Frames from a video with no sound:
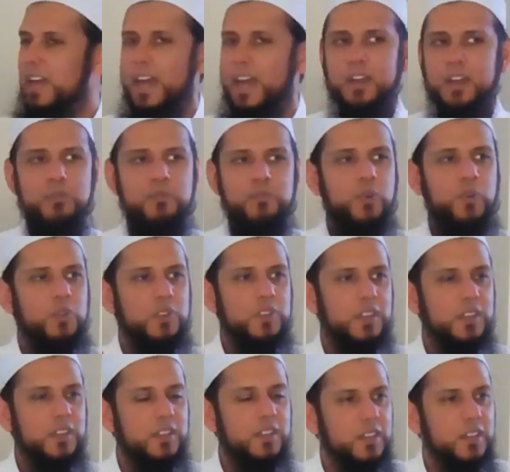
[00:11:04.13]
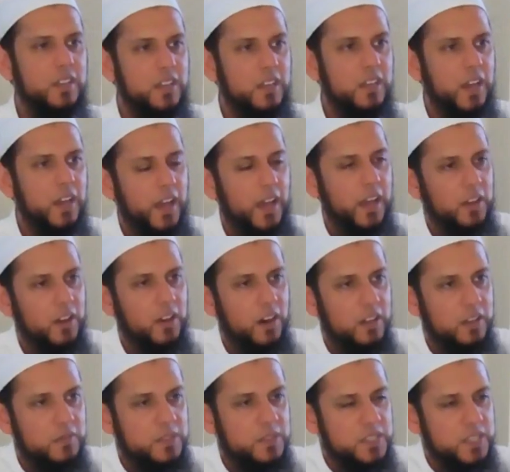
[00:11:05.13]
and folded, and
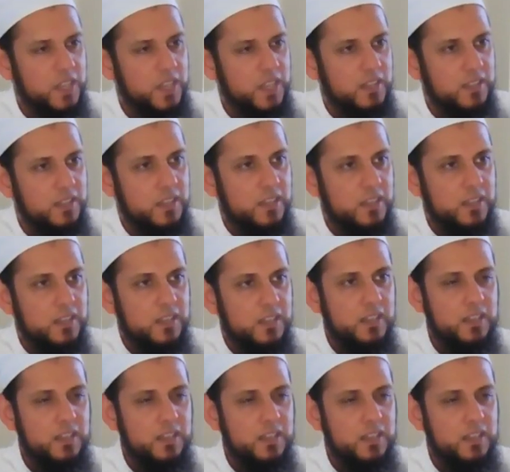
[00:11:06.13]
all of a sudden